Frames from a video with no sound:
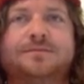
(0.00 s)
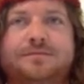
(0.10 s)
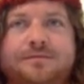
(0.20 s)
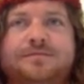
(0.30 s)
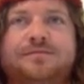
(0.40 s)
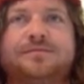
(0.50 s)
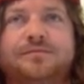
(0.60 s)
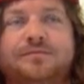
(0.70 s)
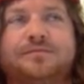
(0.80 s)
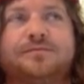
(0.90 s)

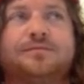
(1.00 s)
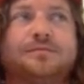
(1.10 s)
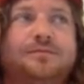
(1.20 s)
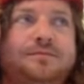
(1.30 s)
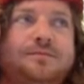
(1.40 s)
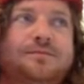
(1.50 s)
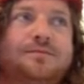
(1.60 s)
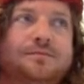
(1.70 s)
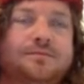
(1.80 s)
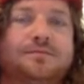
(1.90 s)

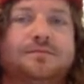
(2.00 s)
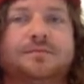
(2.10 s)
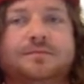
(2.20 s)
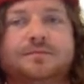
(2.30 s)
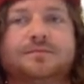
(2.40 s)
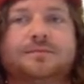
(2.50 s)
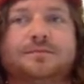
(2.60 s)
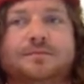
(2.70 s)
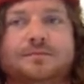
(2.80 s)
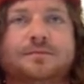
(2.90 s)

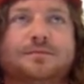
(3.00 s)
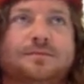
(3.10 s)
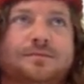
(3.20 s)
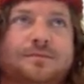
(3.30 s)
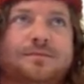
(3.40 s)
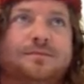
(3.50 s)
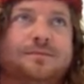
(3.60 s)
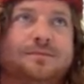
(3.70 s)
No one is speaking in this clip.